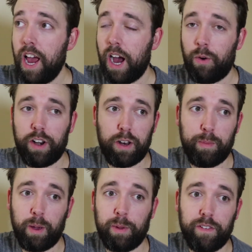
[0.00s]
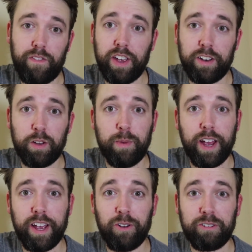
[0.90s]
I wanted to be able to fit into
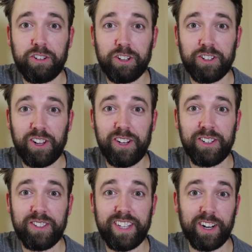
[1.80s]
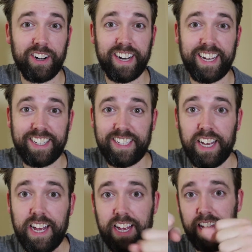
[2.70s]
my old church clothes that are nice
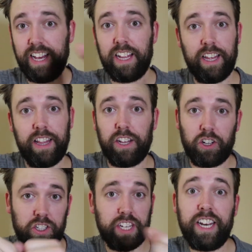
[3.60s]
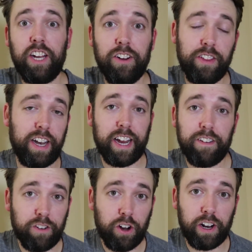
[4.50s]
and that are skinnier than I
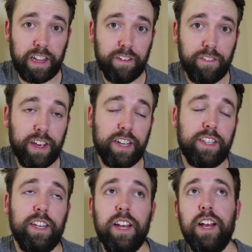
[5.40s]
can currently fit.